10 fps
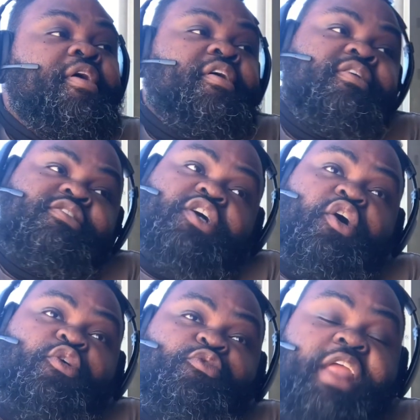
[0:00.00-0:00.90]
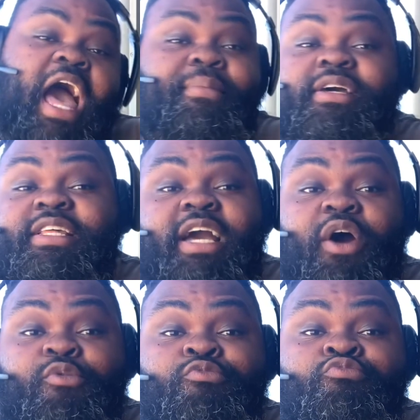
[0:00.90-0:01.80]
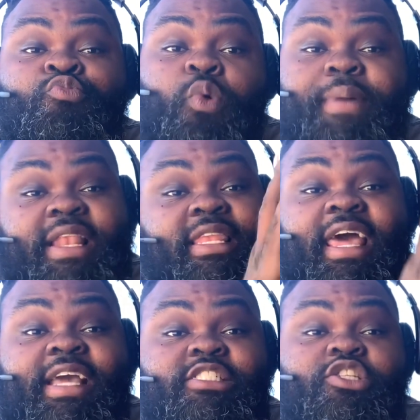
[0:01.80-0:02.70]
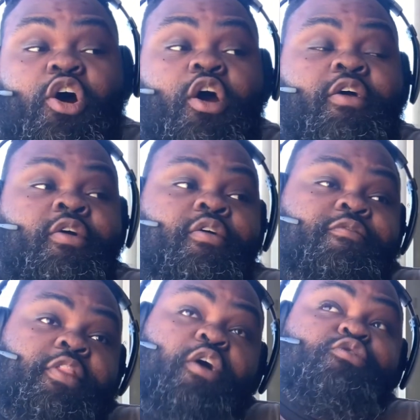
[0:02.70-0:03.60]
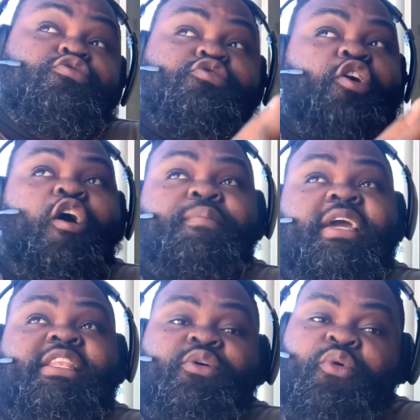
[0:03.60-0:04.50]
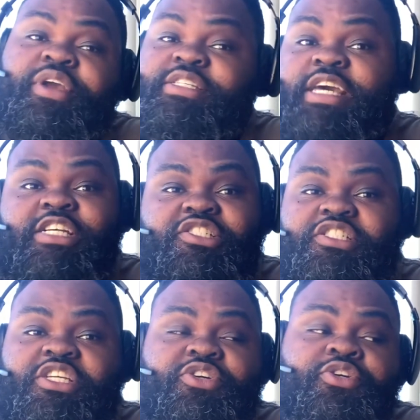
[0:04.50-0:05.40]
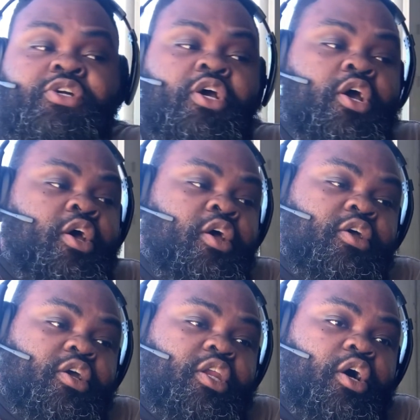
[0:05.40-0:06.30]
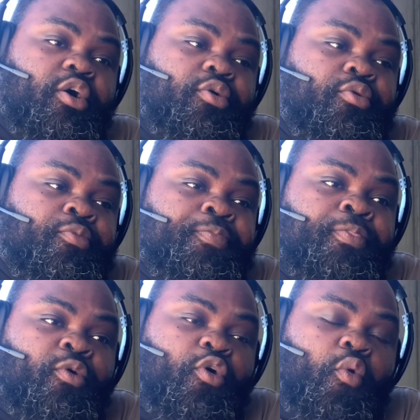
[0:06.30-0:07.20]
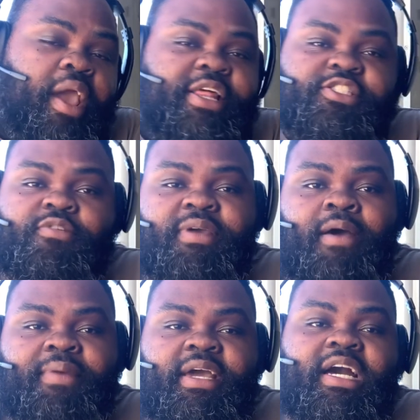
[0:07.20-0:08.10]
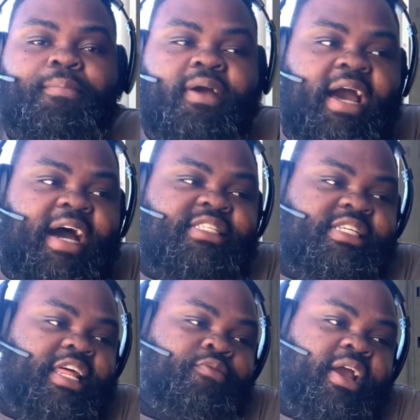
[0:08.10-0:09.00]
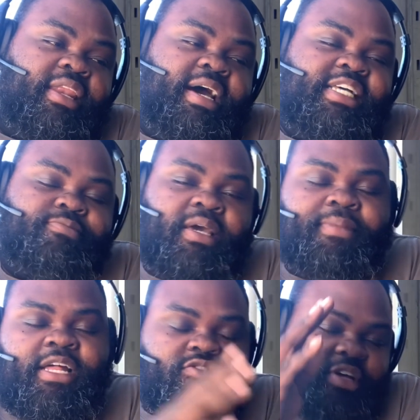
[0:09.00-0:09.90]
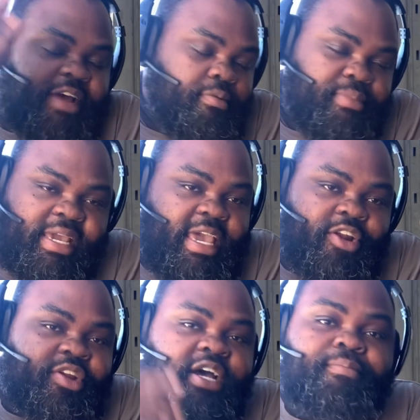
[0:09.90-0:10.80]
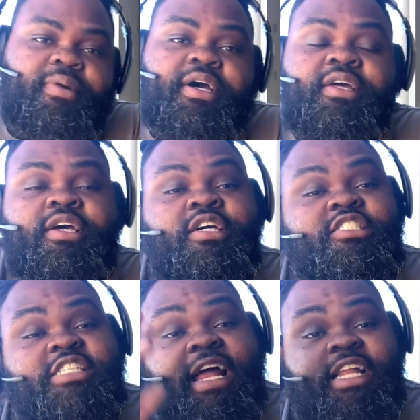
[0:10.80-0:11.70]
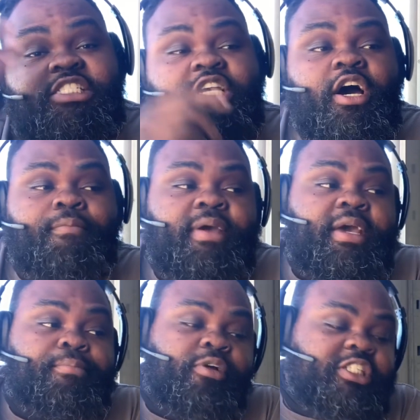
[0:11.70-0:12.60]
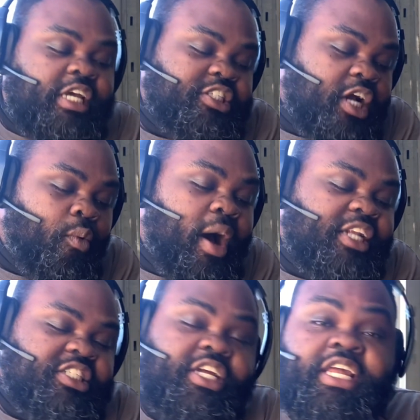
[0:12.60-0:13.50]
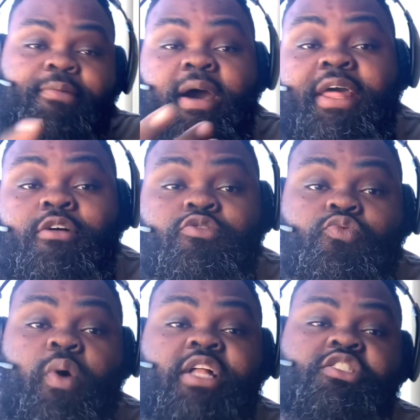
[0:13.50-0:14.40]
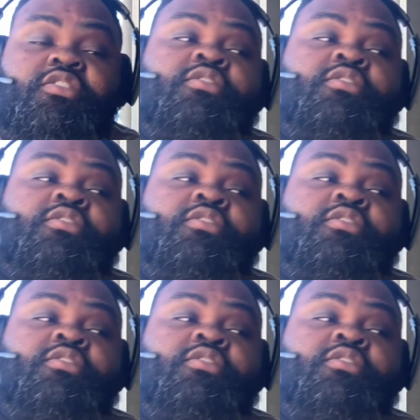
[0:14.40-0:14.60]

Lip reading: So now I'm good to go. Went back to Landstar. For those who saw me at the orientation center, or ran into me, a couple guys said they recognized me. I'm not trying to have a big head or nothing, but shout out to y'all, man. Appreciate y'all watching, and anybody else who's watching.